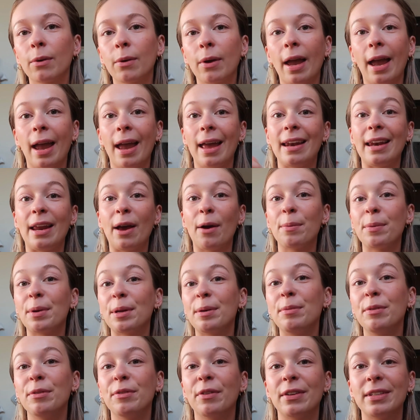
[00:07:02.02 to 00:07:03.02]
Okay, and now I'm
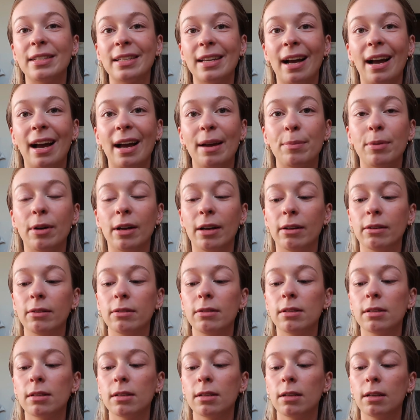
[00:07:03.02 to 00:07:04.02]
gonna move on to
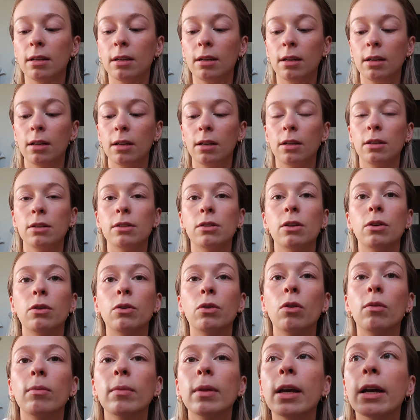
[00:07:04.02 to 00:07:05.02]
eyebrows. So
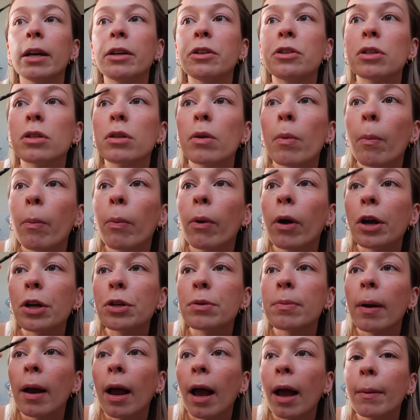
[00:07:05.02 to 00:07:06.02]
normally I just
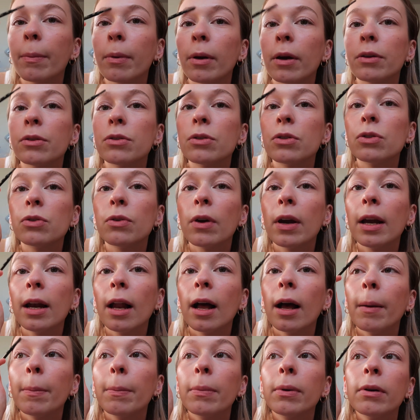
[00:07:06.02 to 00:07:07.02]
brush my eyebrows straight
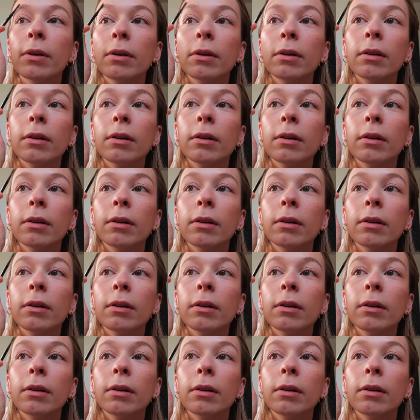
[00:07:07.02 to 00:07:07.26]
up,